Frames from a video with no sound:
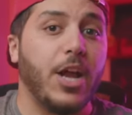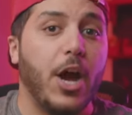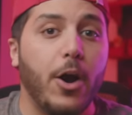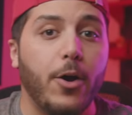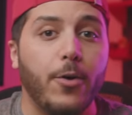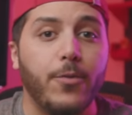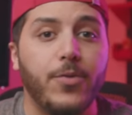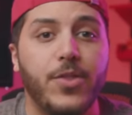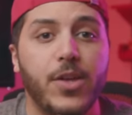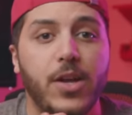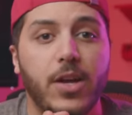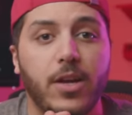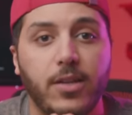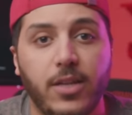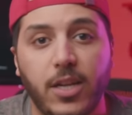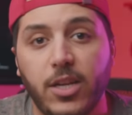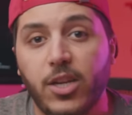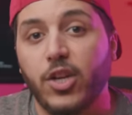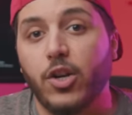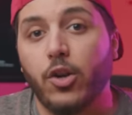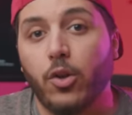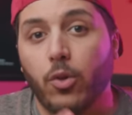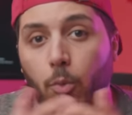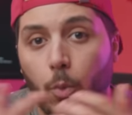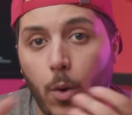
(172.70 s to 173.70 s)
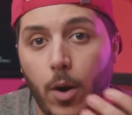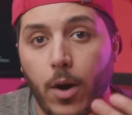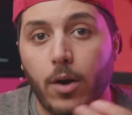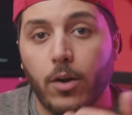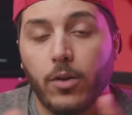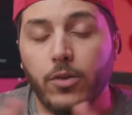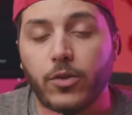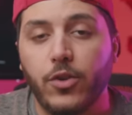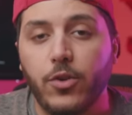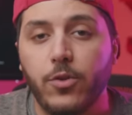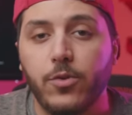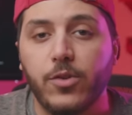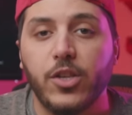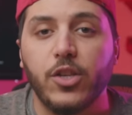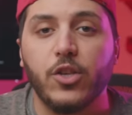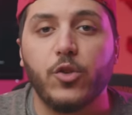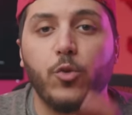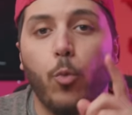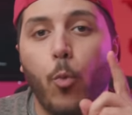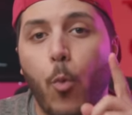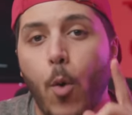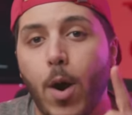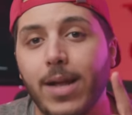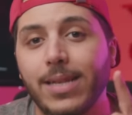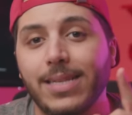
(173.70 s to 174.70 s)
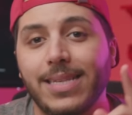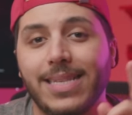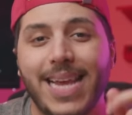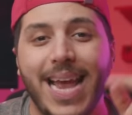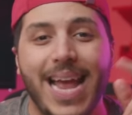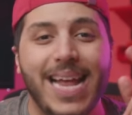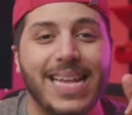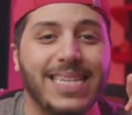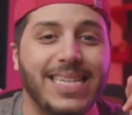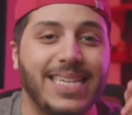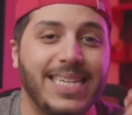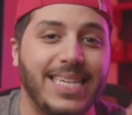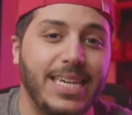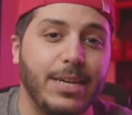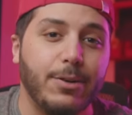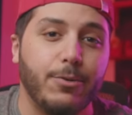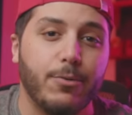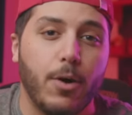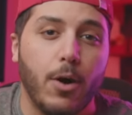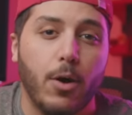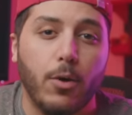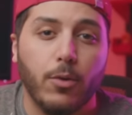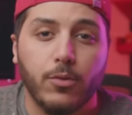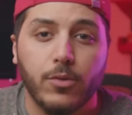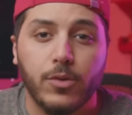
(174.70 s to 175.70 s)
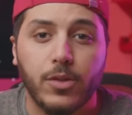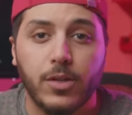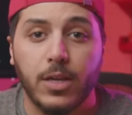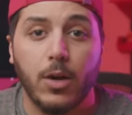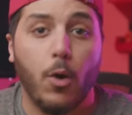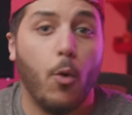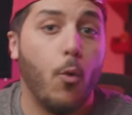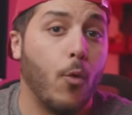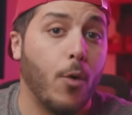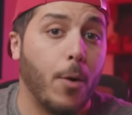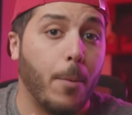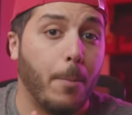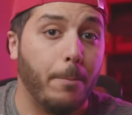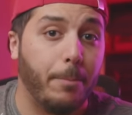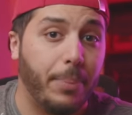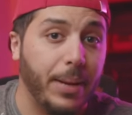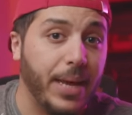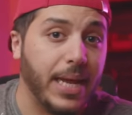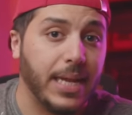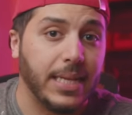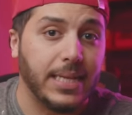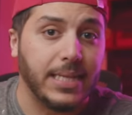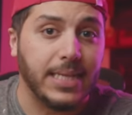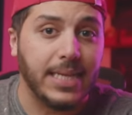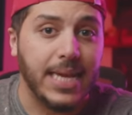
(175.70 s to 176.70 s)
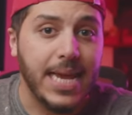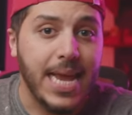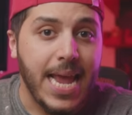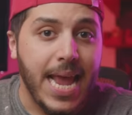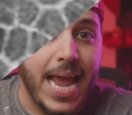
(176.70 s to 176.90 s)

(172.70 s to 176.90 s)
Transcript: know, the digital world uses ones and zeros, or bits,